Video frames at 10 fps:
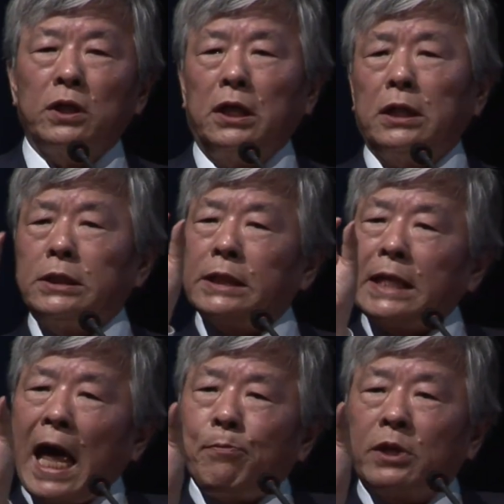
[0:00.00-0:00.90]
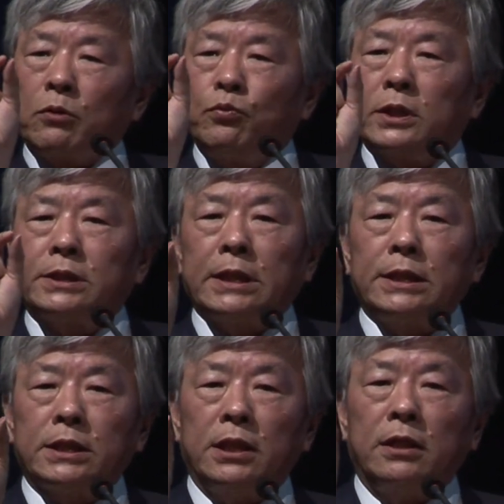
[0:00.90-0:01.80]
in a synaptic
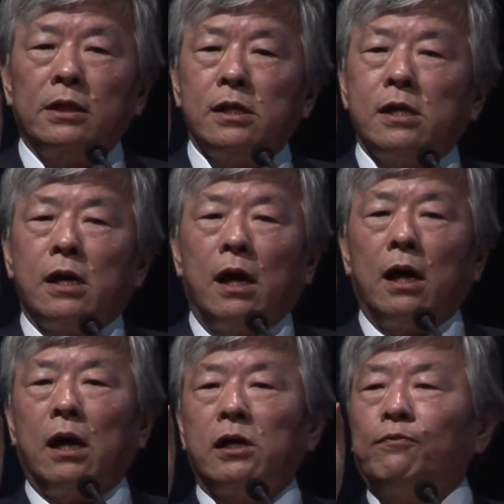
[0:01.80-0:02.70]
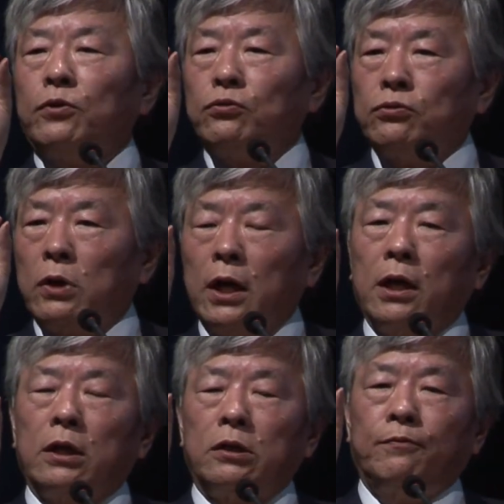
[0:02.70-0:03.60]
plasticity. If
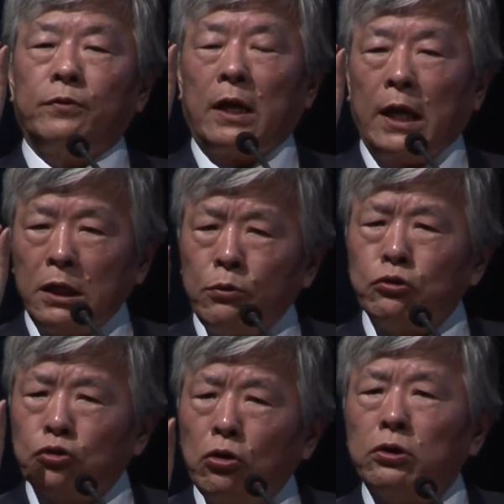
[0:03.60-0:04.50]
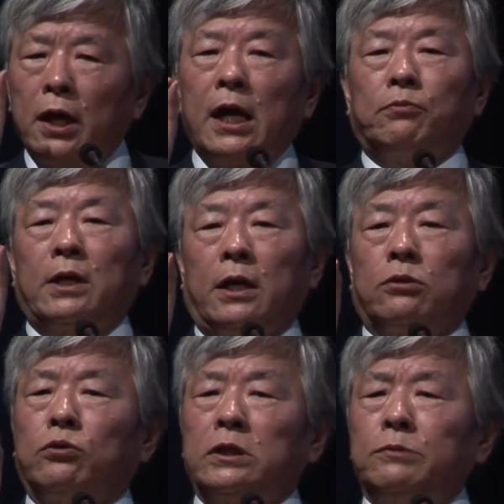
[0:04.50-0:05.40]
the animal don't have
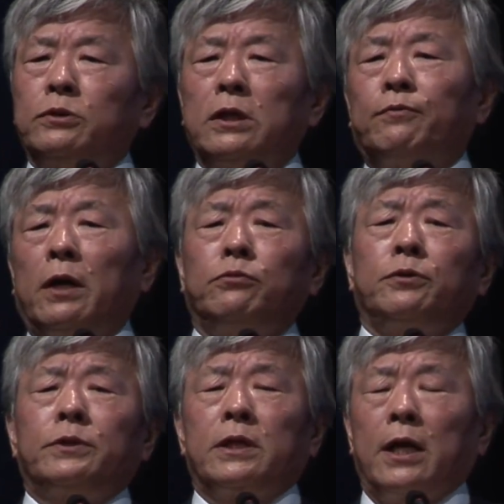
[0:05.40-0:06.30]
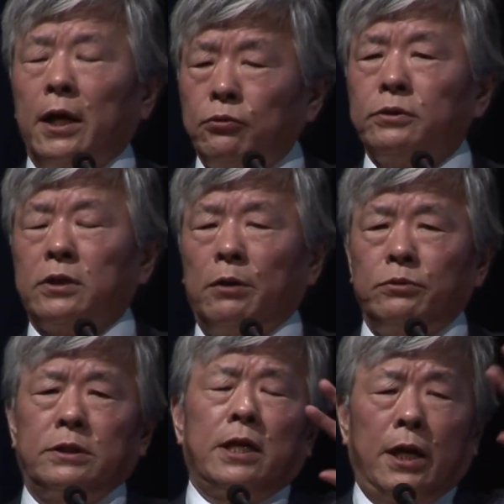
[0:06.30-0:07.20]
that, even if everything else
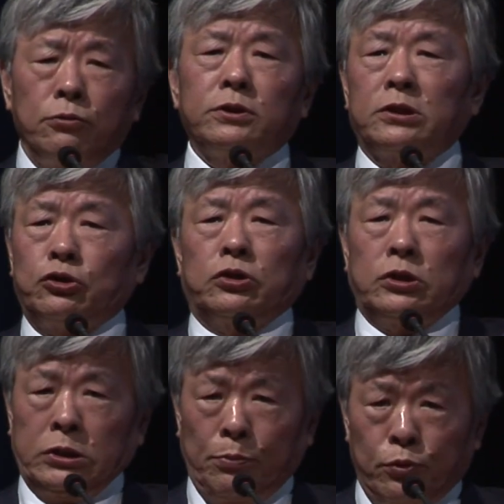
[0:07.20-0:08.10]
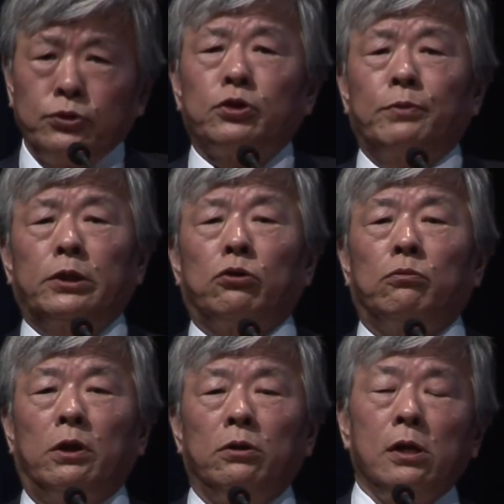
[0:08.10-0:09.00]
is supposed to be
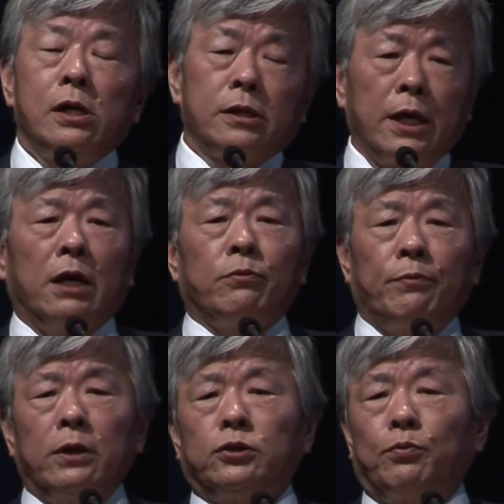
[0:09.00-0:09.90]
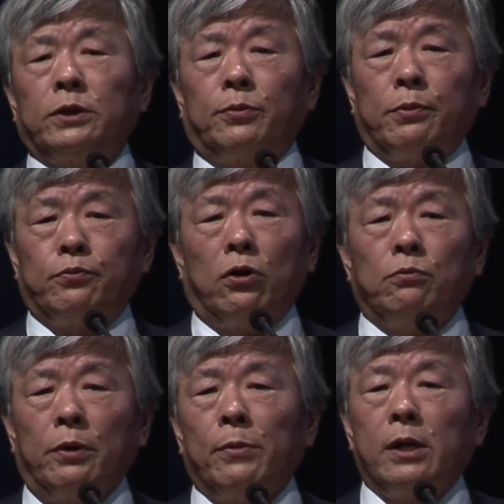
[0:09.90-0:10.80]
normal, they have a very specific
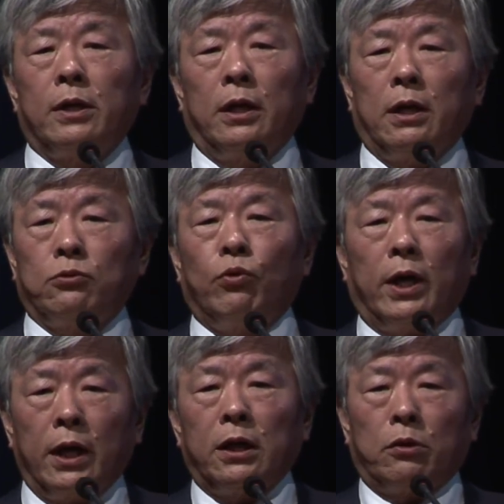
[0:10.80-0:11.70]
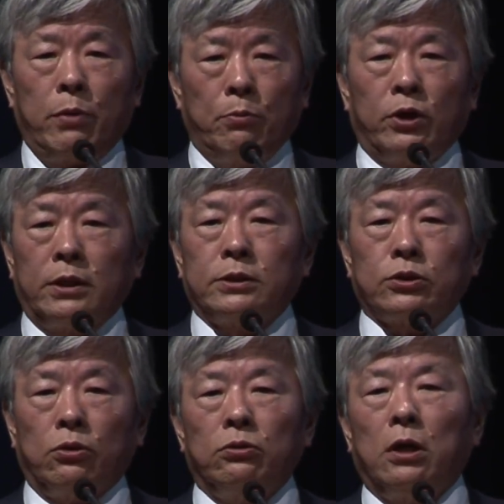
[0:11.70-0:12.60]
problem in acquiring memory.
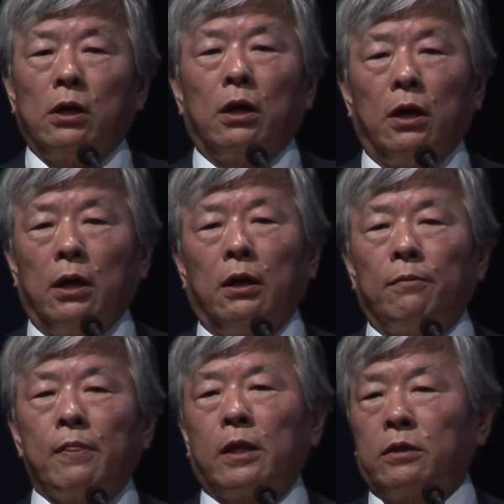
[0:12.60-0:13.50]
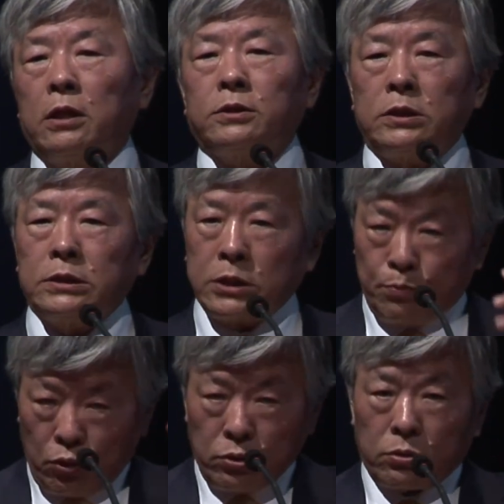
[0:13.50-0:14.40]
So this is
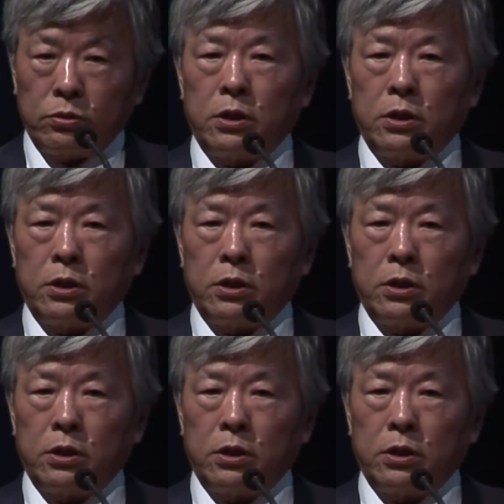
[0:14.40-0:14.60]
support.